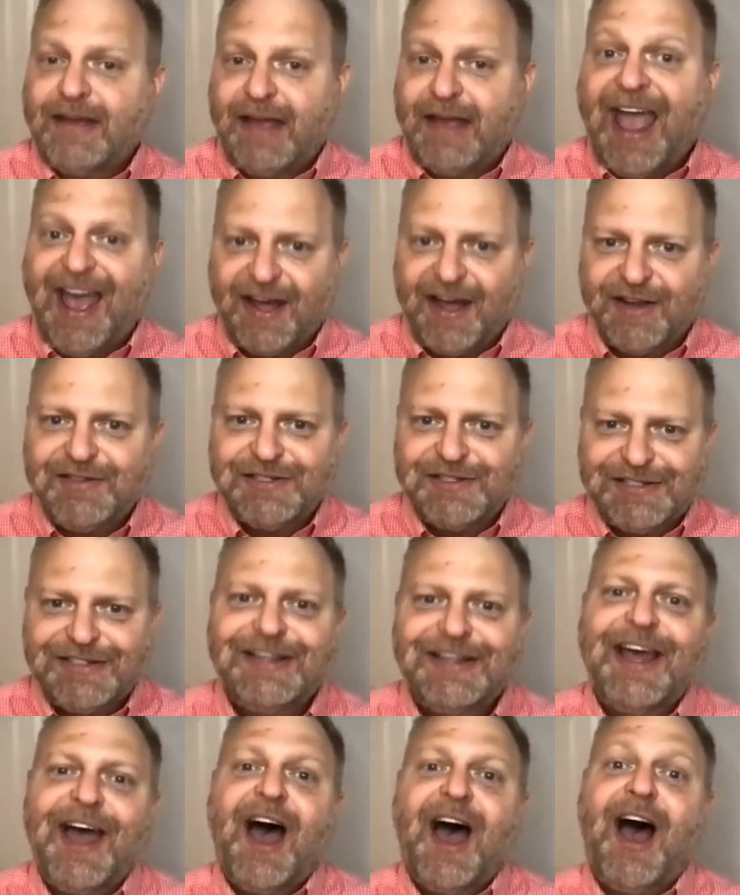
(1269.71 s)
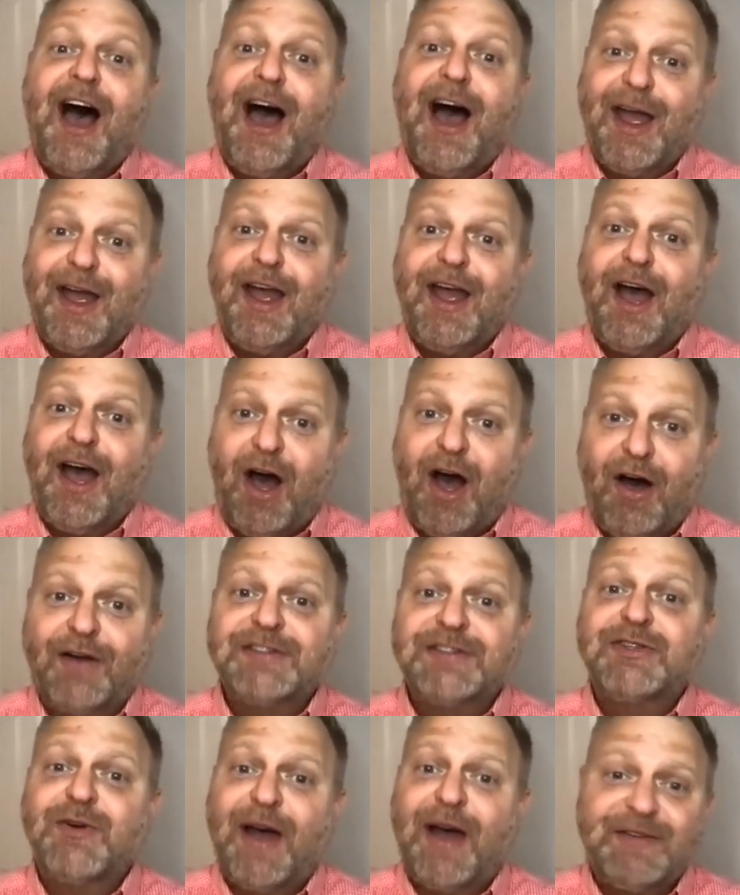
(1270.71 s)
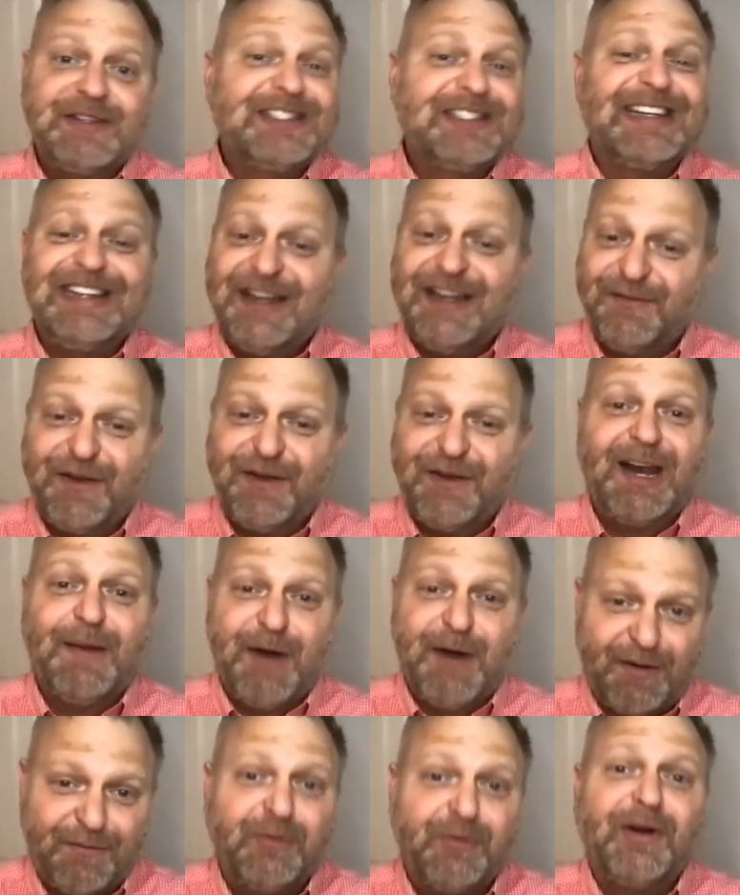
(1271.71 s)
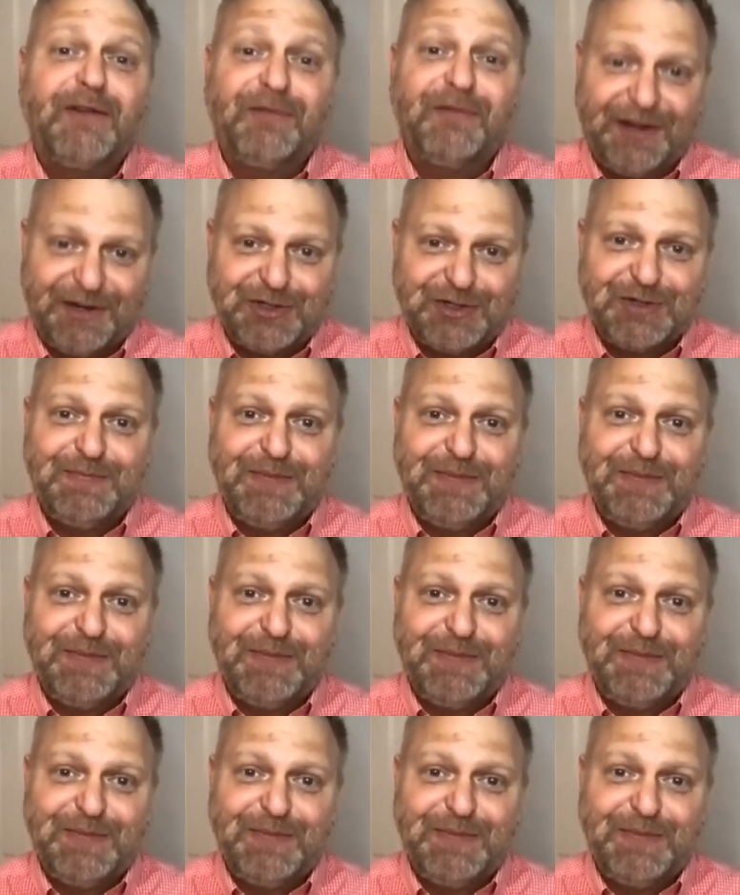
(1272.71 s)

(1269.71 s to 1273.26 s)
And I also have a significant amount of privilege